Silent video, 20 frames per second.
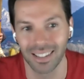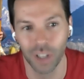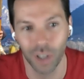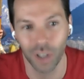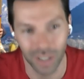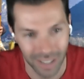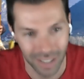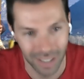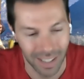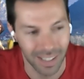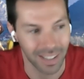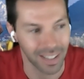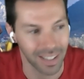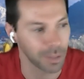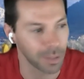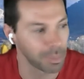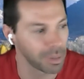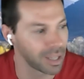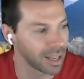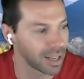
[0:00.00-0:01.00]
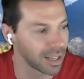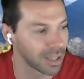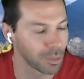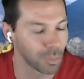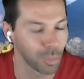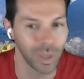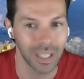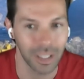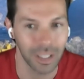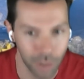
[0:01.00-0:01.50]
took this is
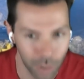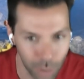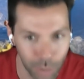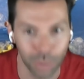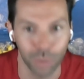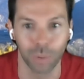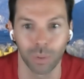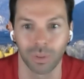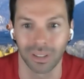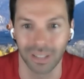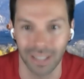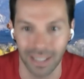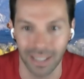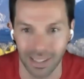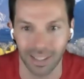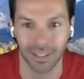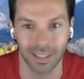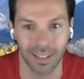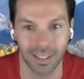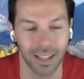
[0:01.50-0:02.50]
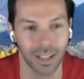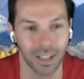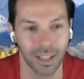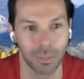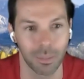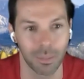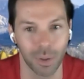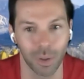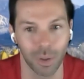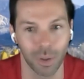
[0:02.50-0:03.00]
because we do listen to the
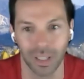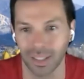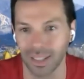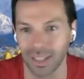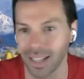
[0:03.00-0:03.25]
community.